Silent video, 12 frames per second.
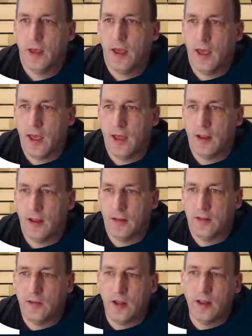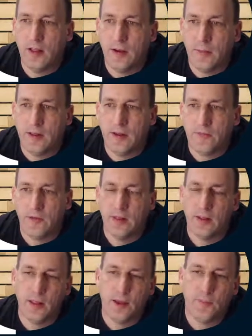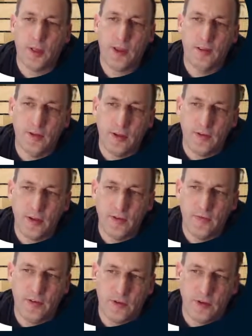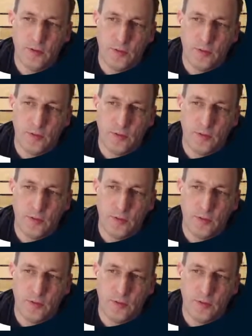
And it's done a little bit different than like plain CSS filters,